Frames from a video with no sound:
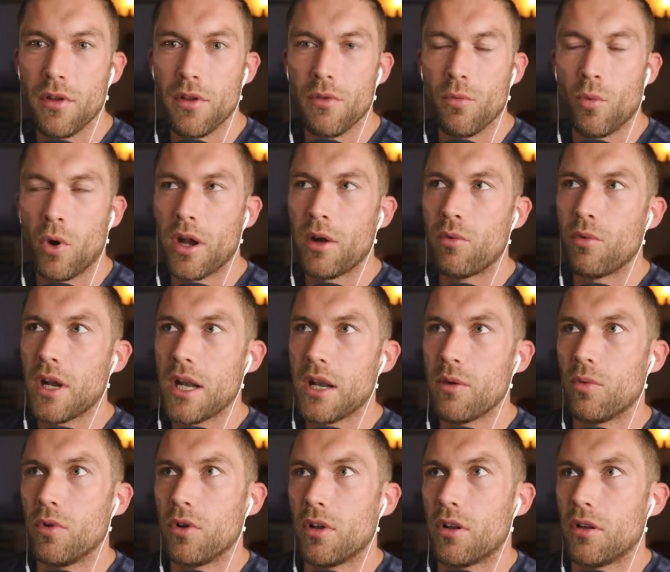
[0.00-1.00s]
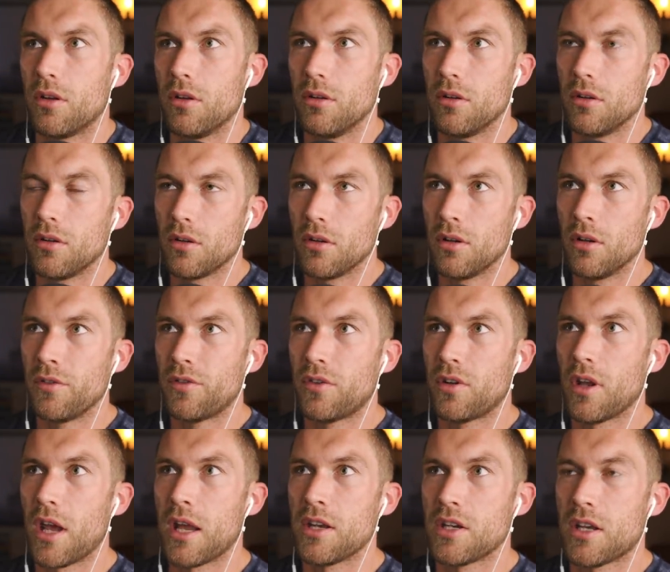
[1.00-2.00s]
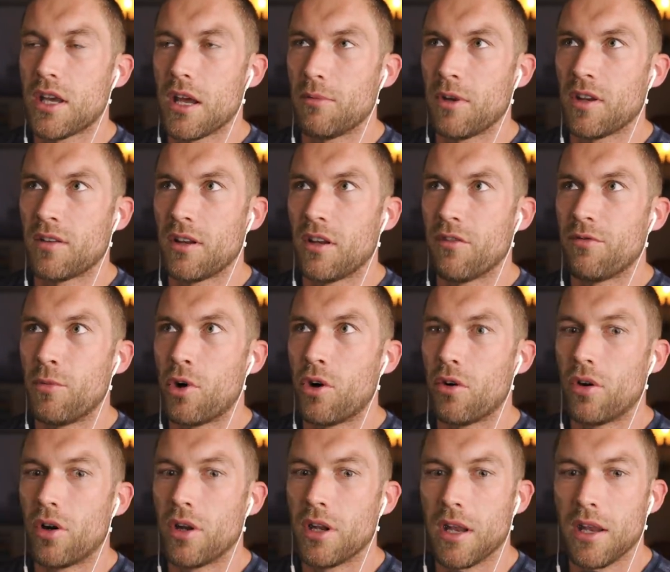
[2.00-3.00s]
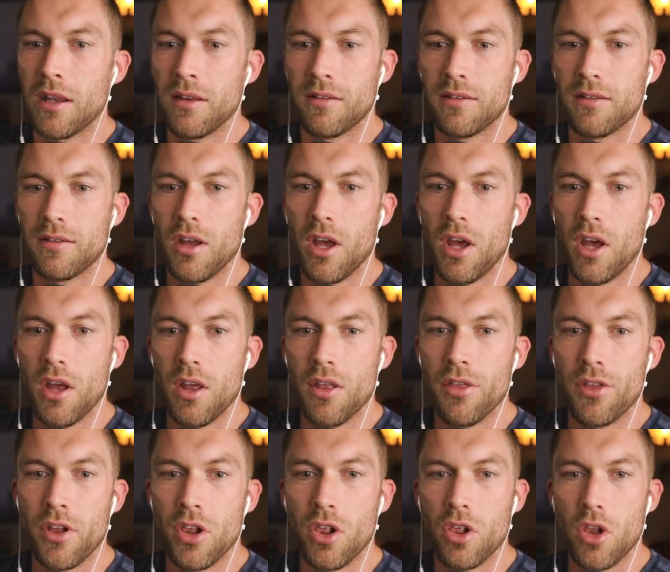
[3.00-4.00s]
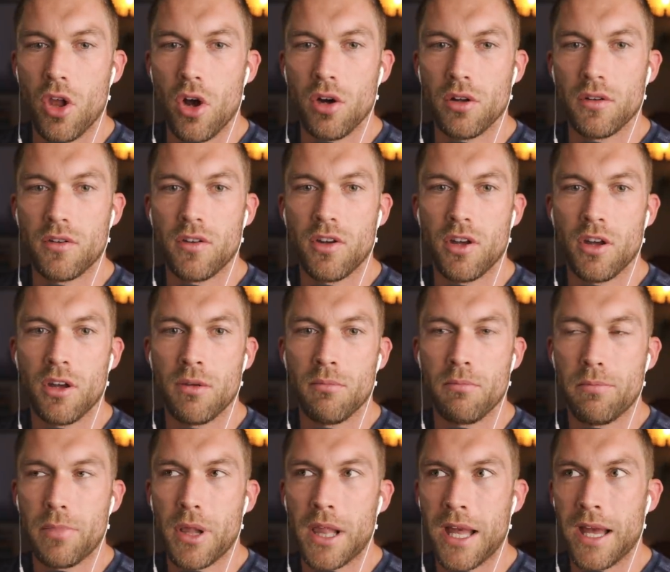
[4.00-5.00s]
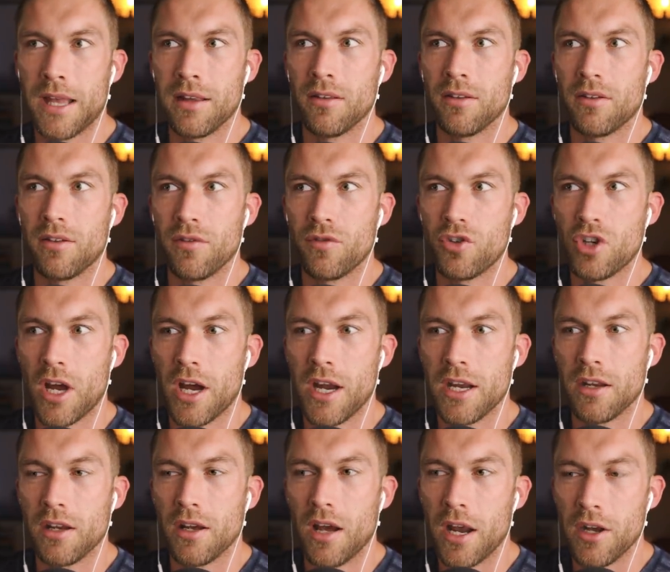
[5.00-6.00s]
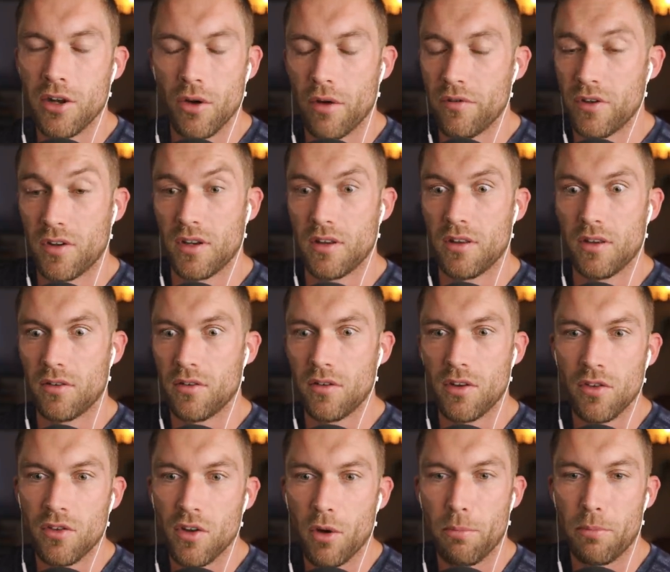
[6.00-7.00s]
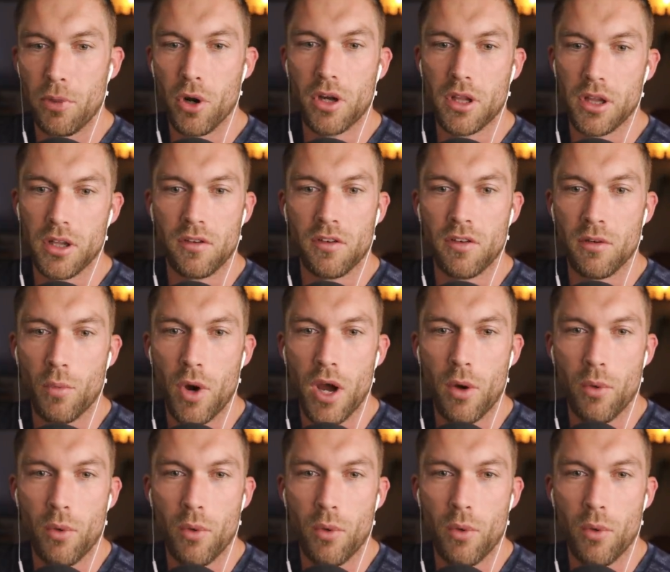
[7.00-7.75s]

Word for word: what I really would love to educate myself more on is the long term plans of China. I know obviously there's there's no booklet somewhere